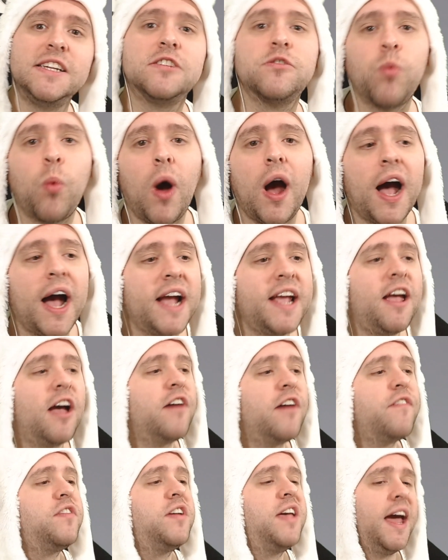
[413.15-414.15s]
way
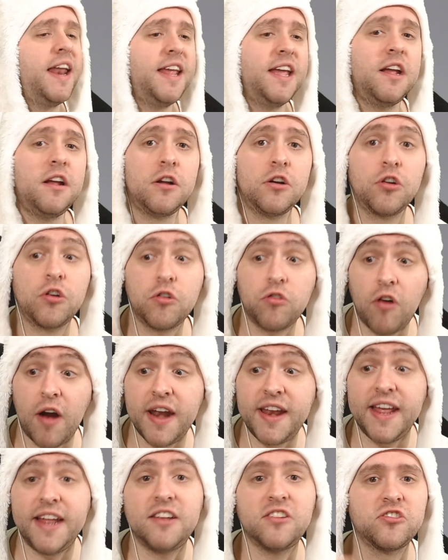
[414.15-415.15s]
of getting
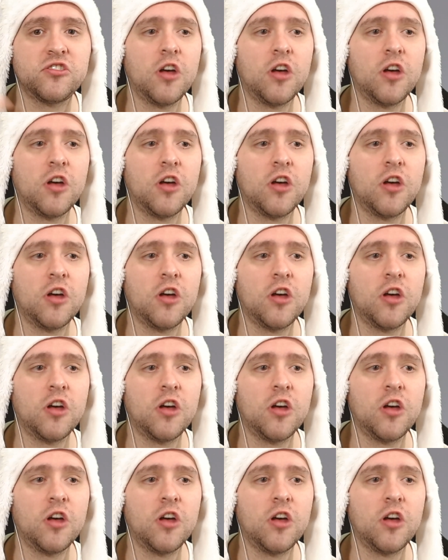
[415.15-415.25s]
credits